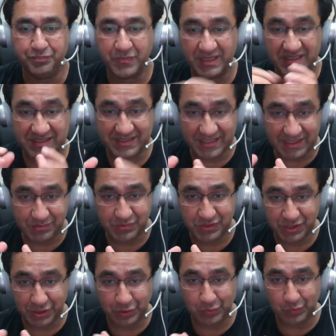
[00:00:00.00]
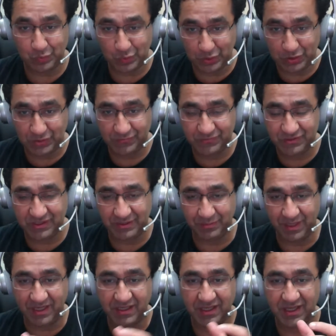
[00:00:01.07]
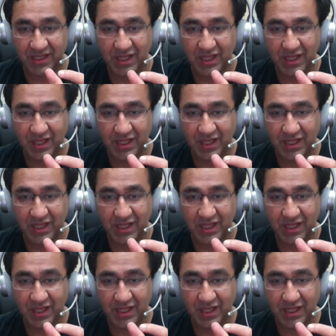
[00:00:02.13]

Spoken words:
It seems in the world of GMAT,